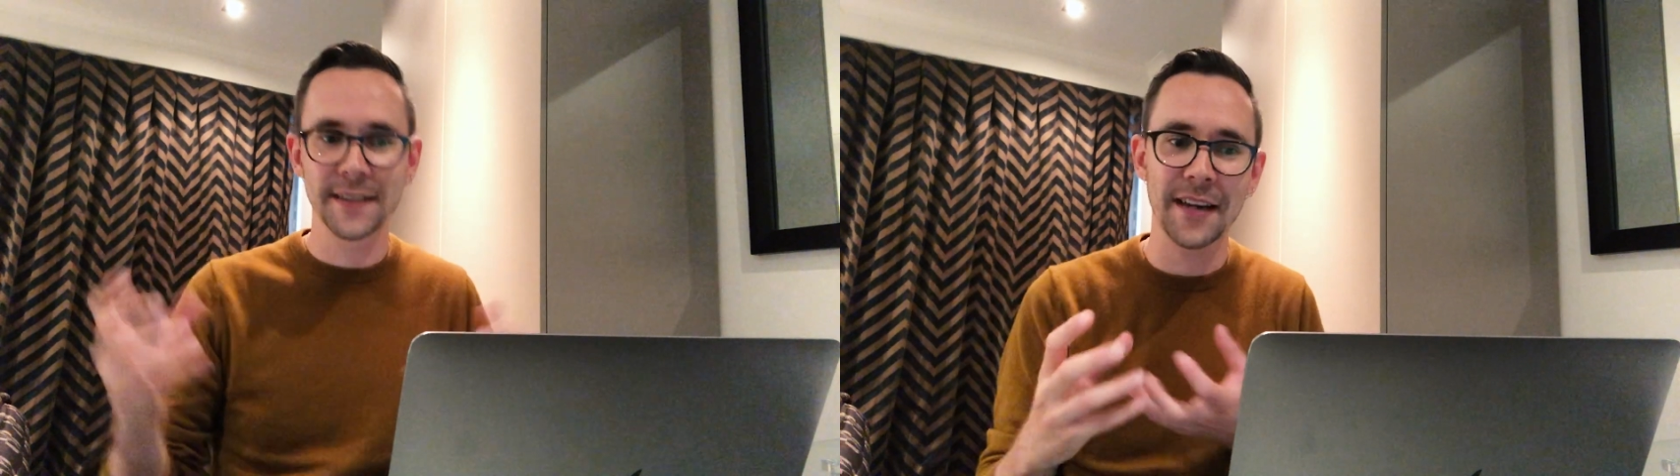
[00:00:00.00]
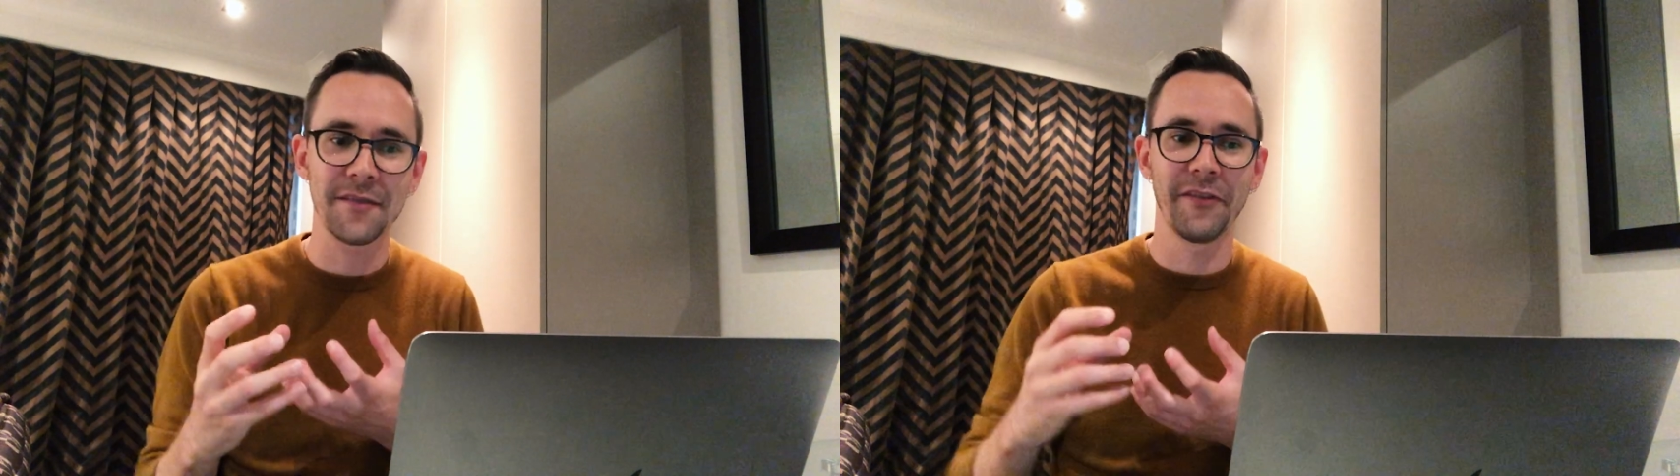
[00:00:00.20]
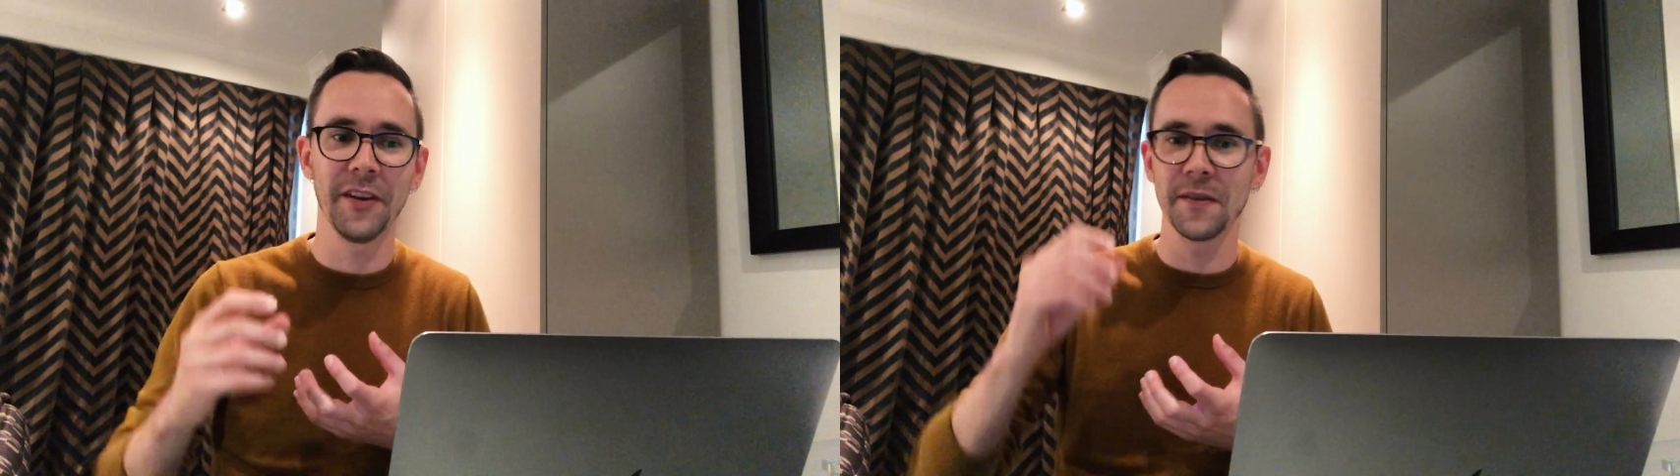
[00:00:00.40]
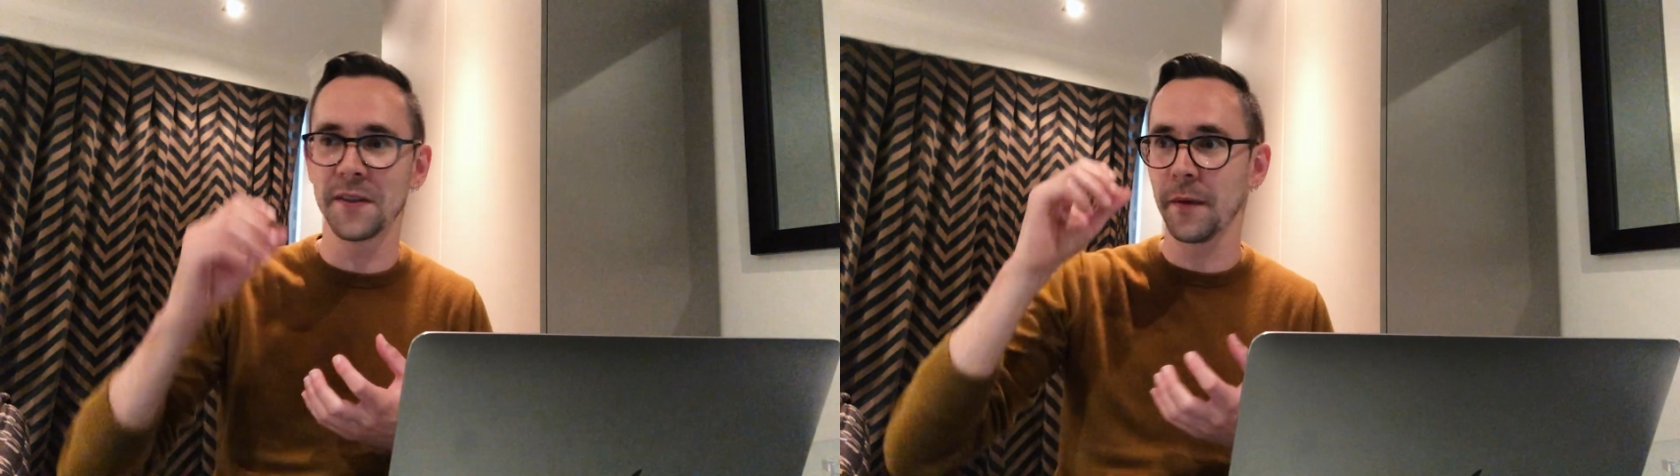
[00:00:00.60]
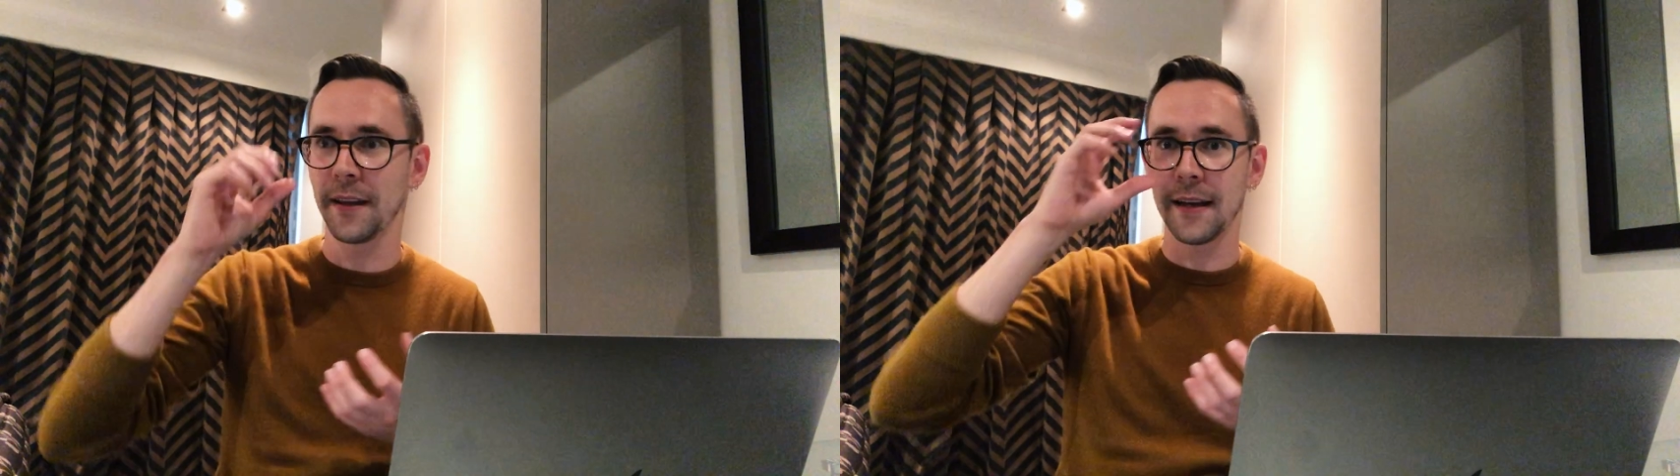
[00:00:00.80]
date
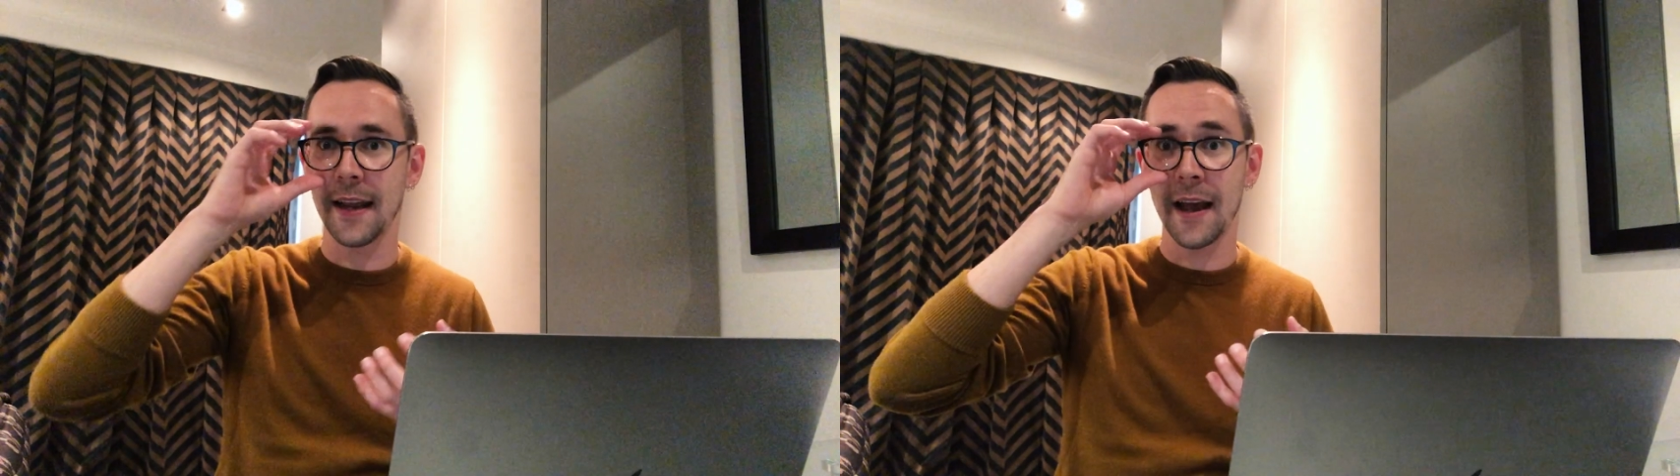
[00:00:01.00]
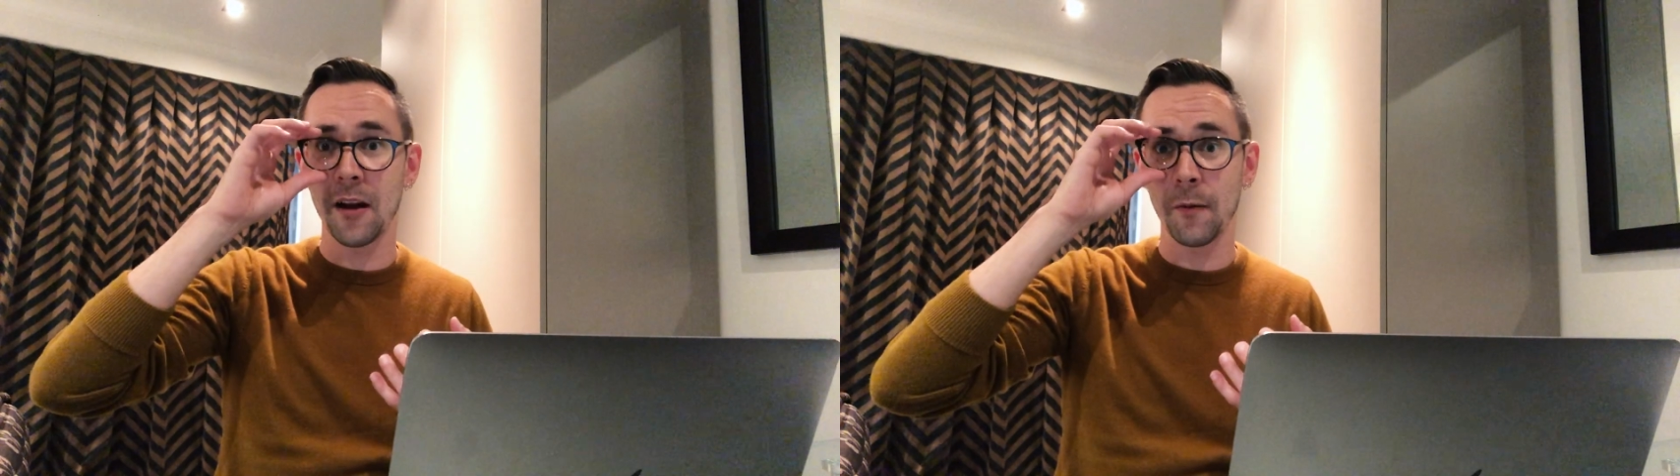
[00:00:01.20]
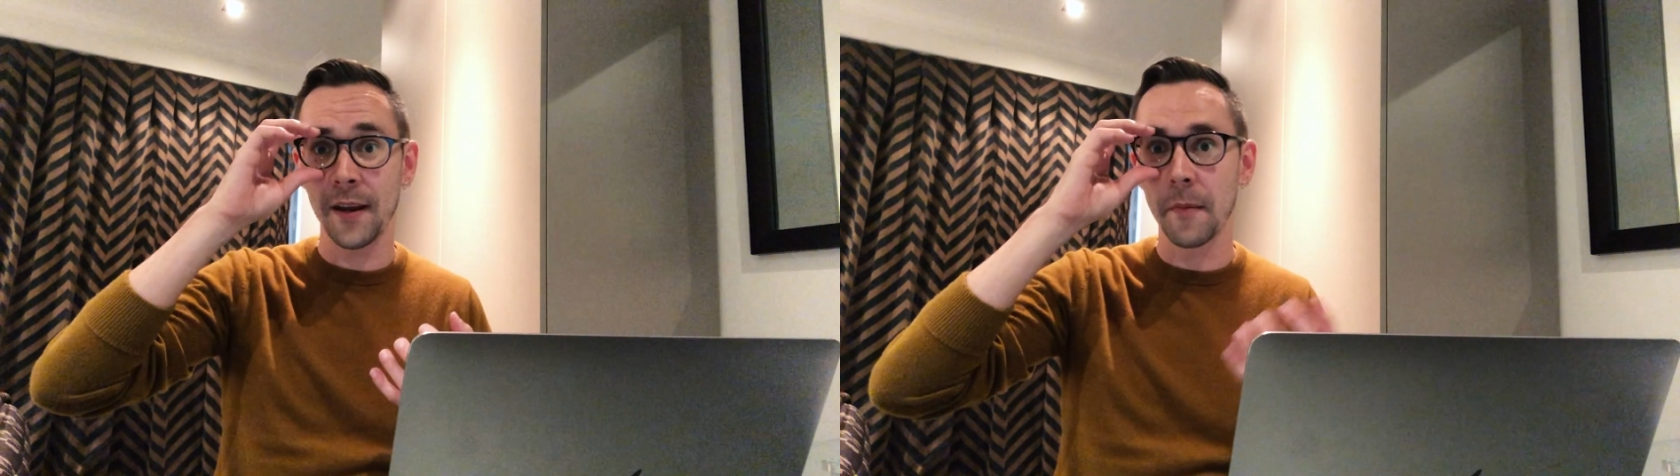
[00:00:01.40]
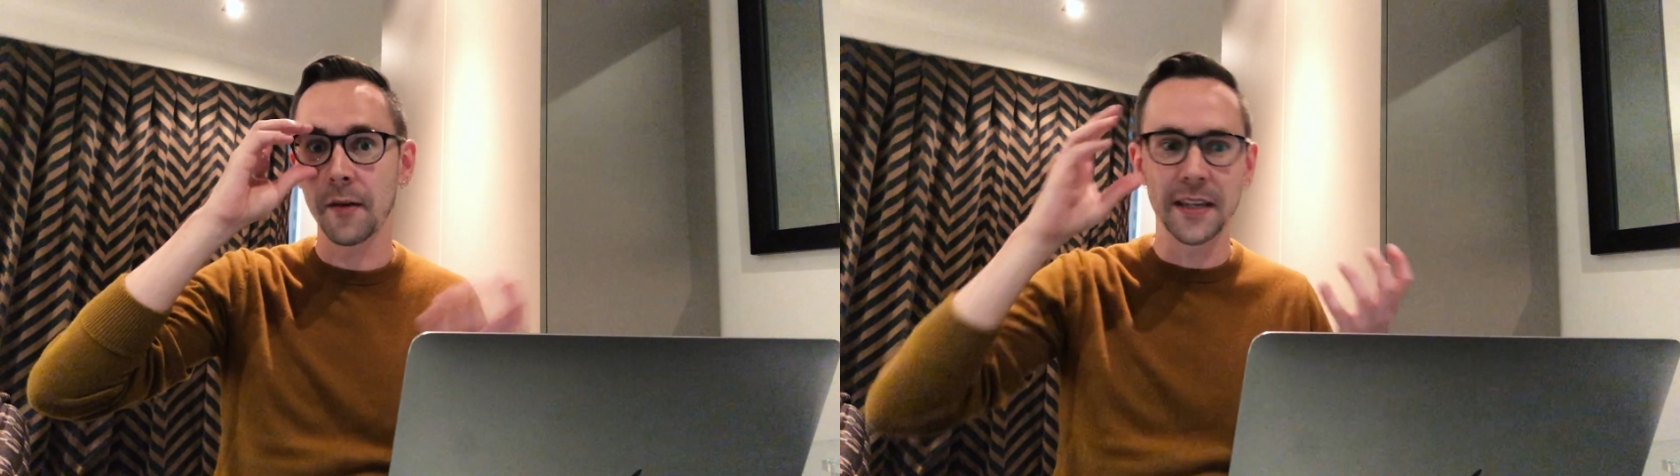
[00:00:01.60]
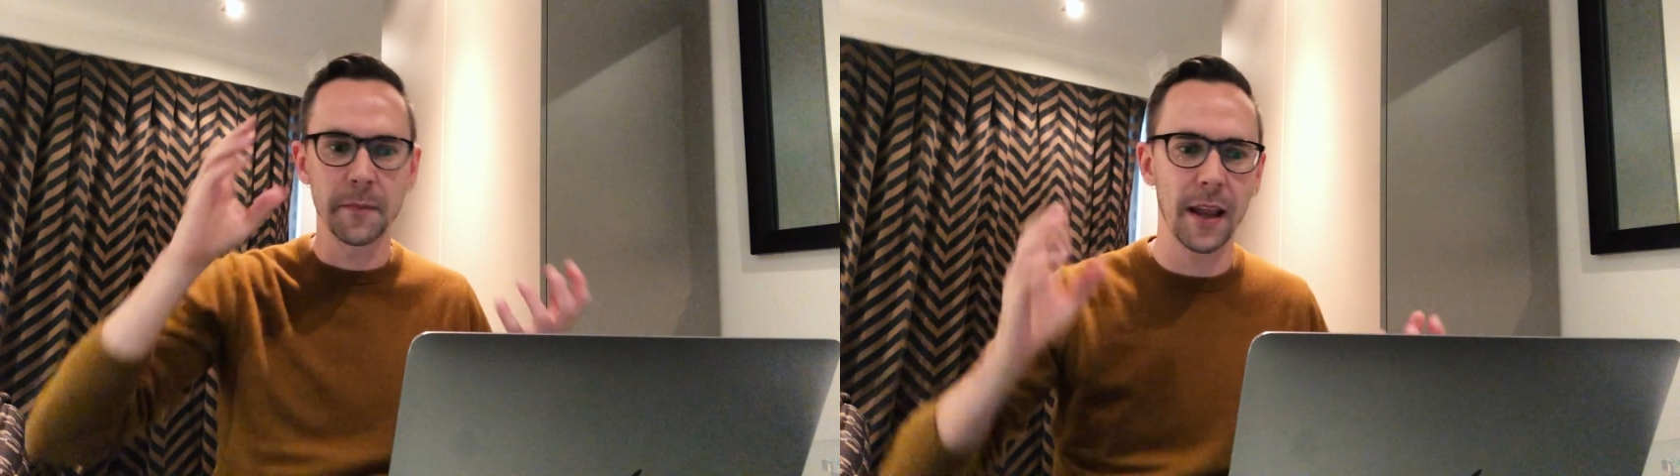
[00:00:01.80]
fields within our email
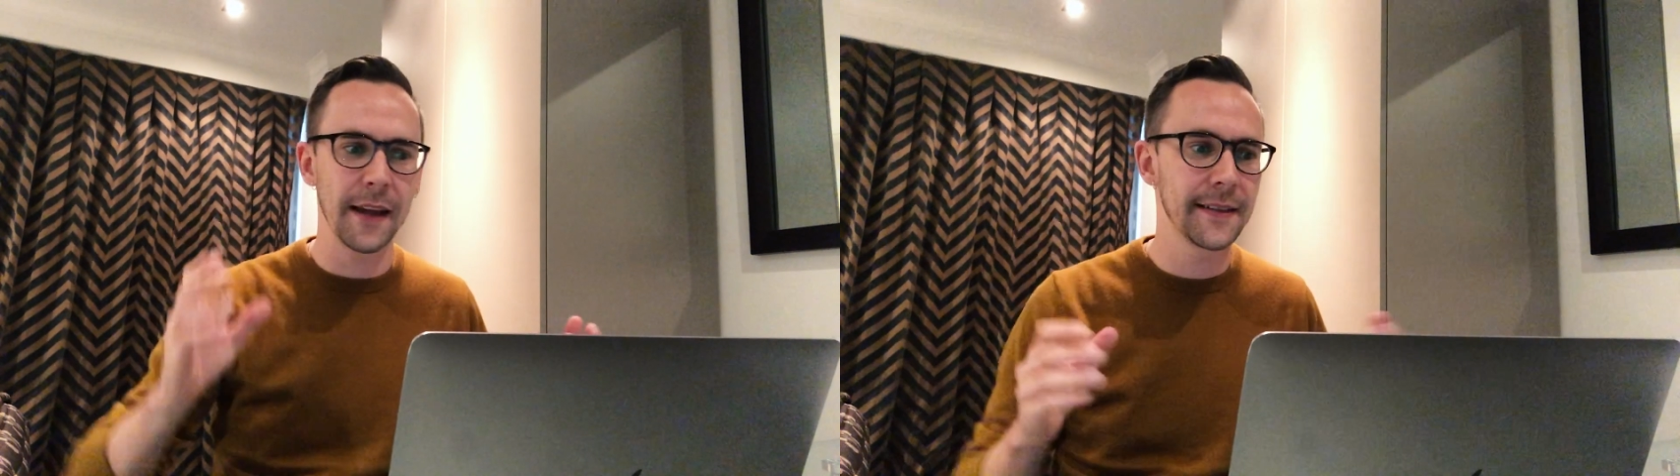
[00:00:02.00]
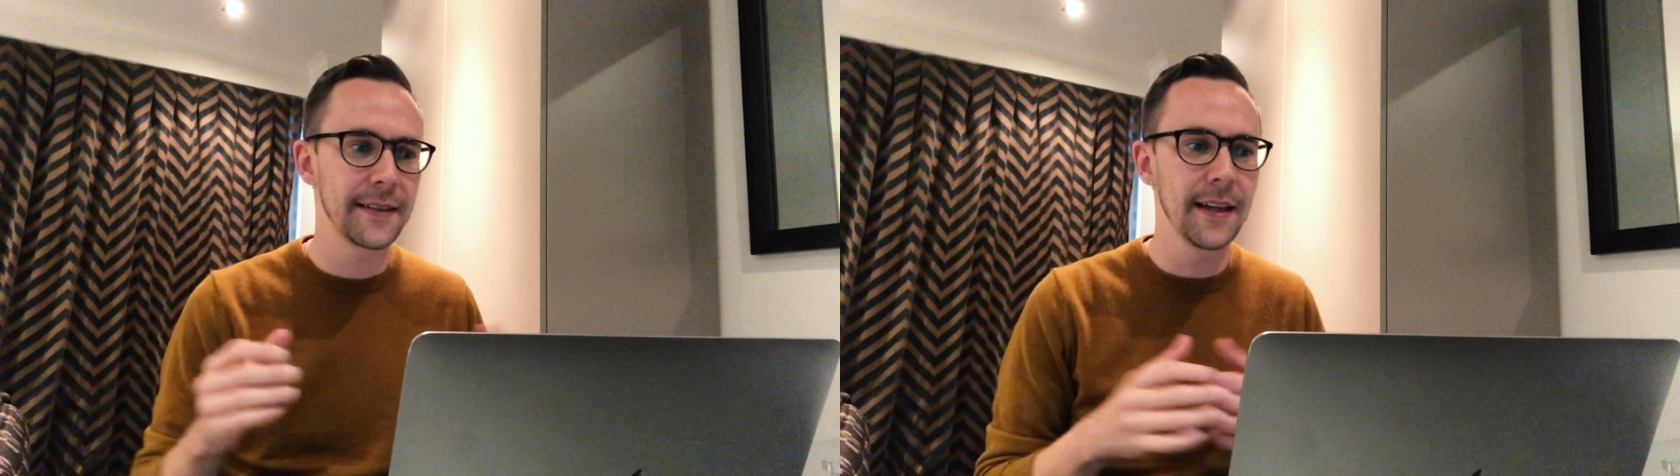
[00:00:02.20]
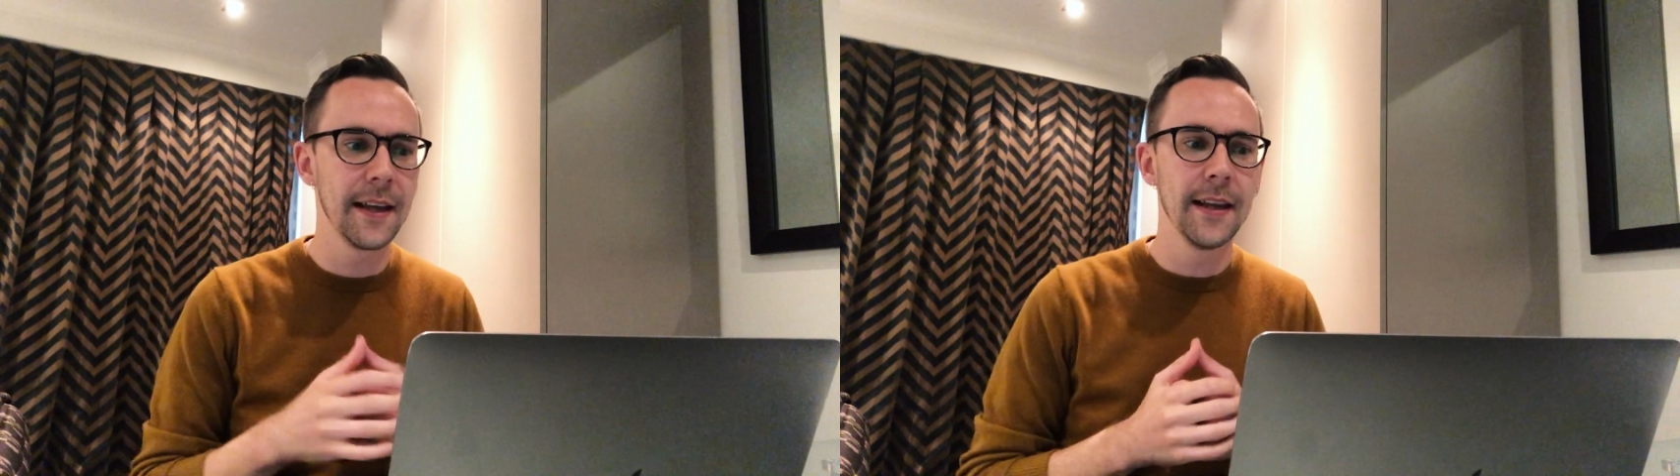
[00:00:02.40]
templates.